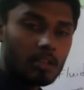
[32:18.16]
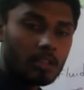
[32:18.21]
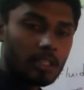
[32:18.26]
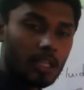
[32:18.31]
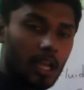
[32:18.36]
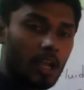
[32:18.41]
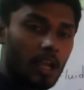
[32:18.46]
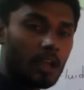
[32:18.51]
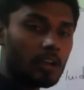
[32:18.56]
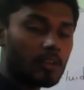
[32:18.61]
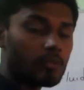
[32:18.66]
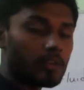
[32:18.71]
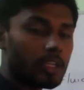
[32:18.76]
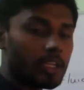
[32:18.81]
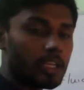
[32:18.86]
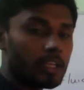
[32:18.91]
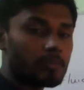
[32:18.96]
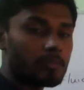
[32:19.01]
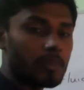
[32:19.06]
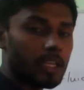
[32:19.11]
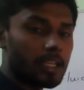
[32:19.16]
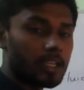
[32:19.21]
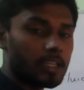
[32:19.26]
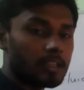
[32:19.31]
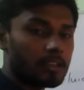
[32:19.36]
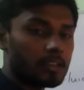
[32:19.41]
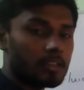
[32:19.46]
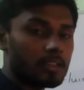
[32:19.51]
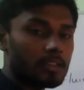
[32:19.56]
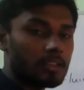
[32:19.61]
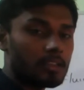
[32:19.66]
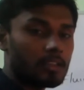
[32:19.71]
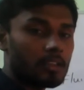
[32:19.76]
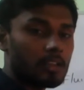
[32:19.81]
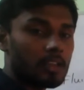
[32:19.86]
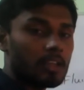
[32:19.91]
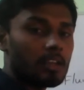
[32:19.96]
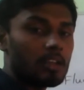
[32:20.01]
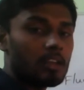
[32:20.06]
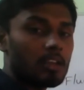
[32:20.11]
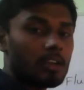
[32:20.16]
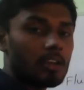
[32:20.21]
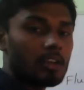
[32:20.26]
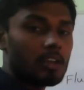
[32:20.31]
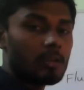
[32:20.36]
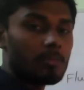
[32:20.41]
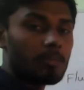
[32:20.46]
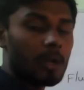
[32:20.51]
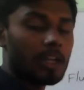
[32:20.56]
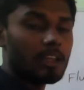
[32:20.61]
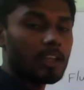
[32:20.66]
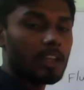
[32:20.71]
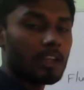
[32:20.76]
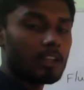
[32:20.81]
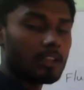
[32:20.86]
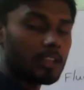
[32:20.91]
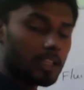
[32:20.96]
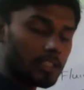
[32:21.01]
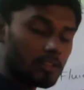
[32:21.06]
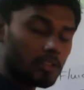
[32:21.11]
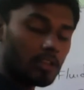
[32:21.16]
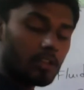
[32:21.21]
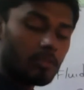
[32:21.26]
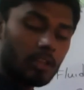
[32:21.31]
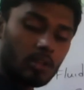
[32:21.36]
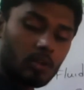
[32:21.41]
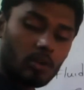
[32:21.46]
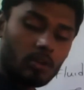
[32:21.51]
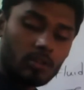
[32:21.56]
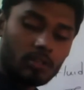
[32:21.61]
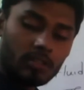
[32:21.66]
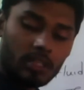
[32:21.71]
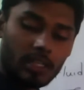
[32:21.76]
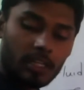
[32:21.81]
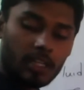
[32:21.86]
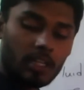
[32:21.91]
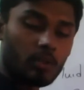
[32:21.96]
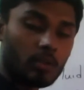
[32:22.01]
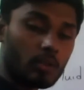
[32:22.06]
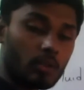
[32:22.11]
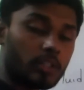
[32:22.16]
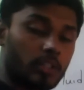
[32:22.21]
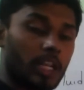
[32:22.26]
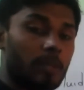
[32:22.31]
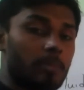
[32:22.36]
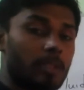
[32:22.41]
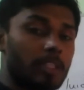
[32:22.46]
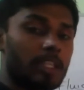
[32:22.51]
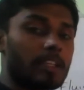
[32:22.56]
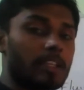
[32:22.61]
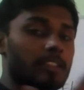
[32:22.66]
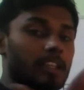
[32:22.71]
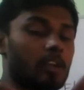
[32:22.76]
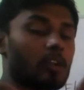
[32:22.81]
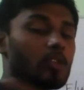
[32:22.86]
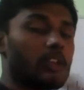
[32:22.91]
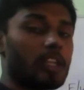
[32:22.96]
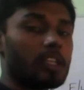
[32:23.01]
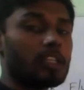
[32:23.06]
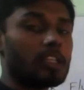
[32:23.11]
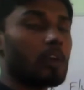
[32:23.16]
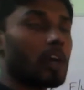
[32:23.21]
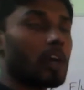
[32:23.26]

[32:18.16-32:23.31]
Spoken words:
Yeah, we can make it. Manya, that is only we are going to study now. You tell me the surroundings,